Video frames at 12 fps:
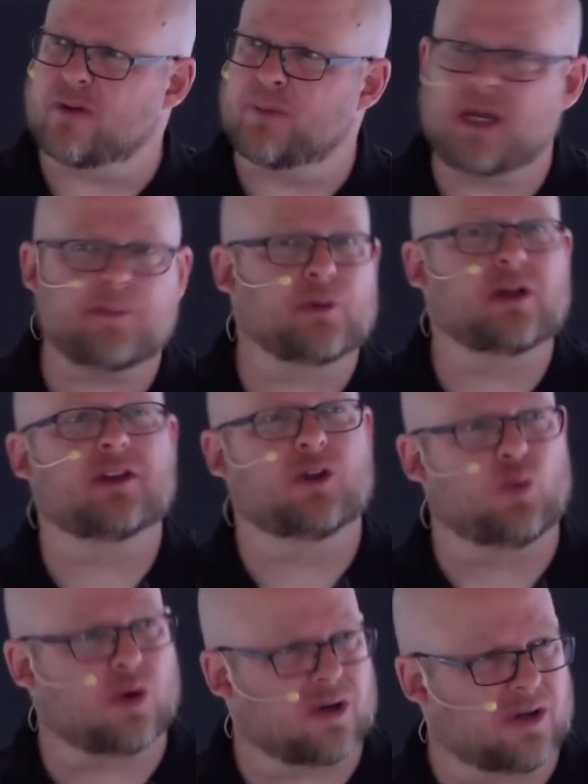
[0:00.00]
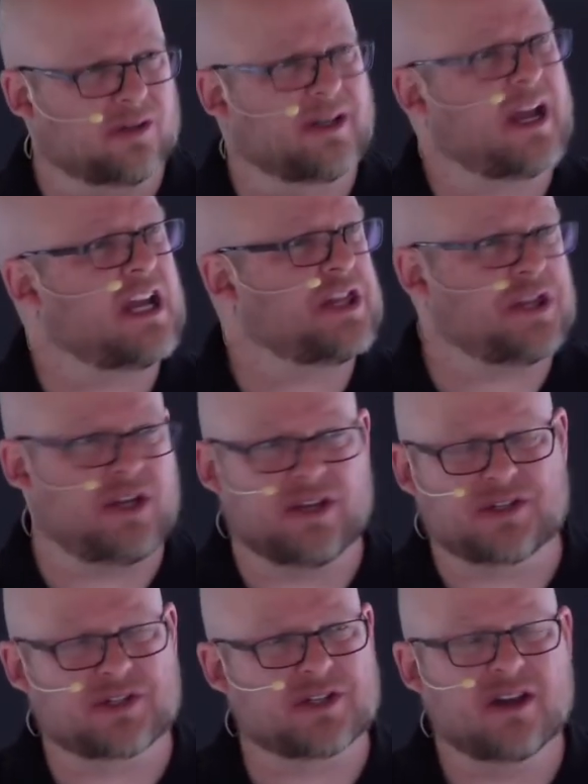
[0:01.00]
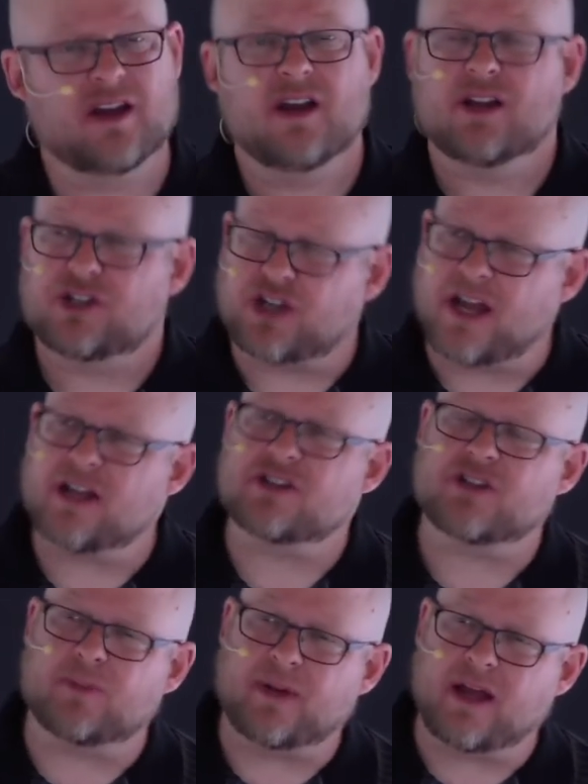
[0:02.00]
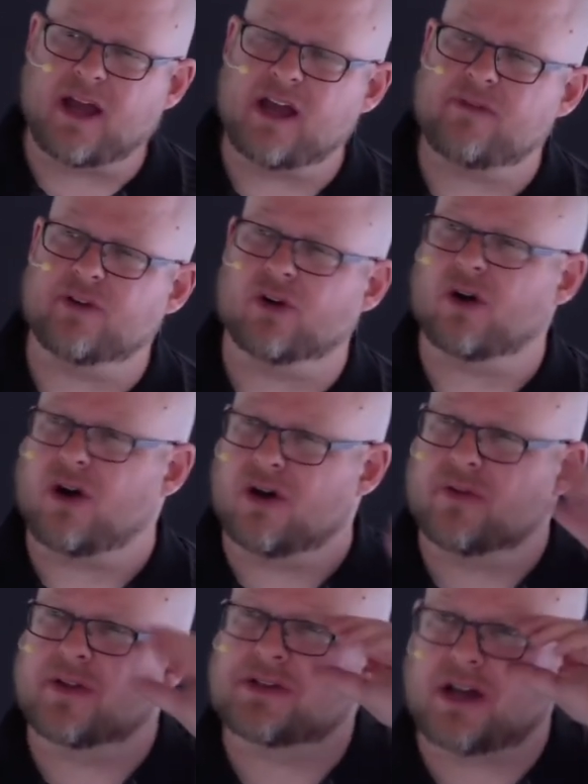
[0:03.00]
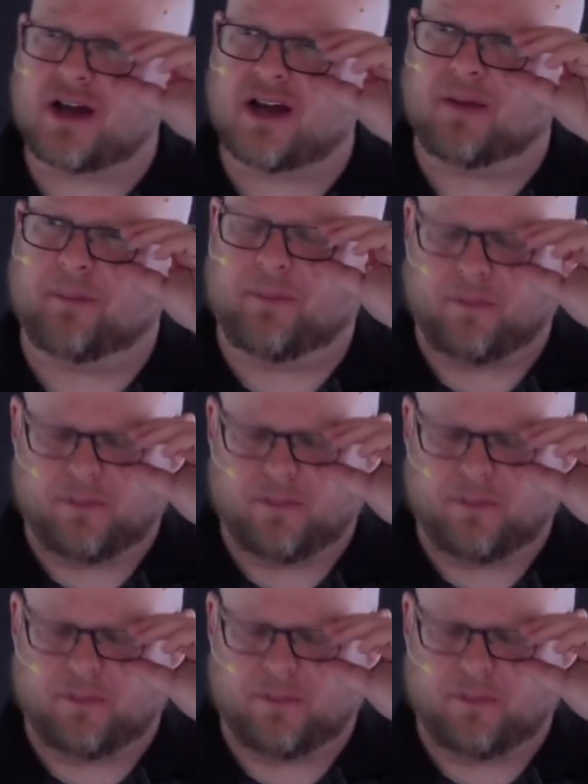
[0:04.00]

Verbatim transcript: People in the world, atheists, change their behavior all the time.